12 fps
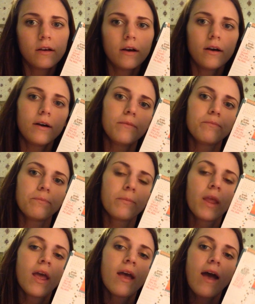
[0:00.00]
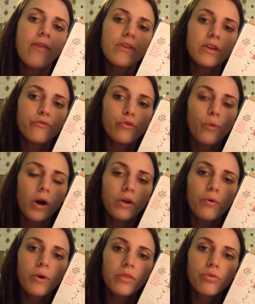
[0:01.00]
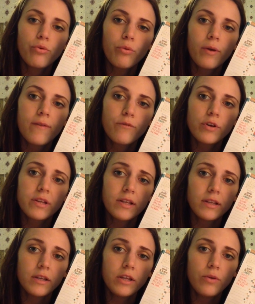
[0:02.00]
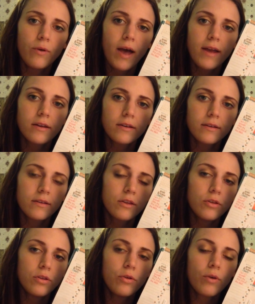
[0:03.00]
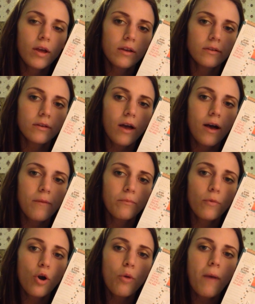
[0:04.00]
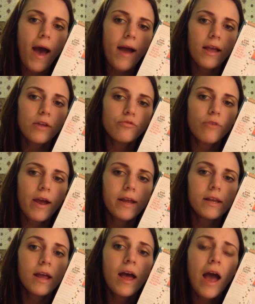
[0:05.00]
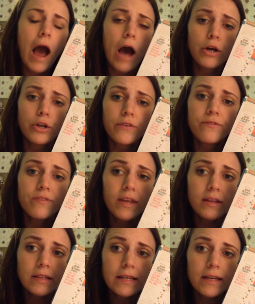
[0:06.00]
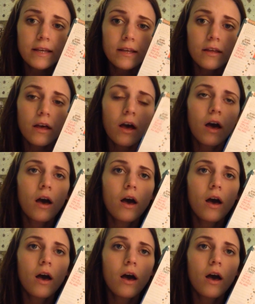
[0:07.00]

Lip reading: And then if you are going through infertility, you can go back and write how you're feeling,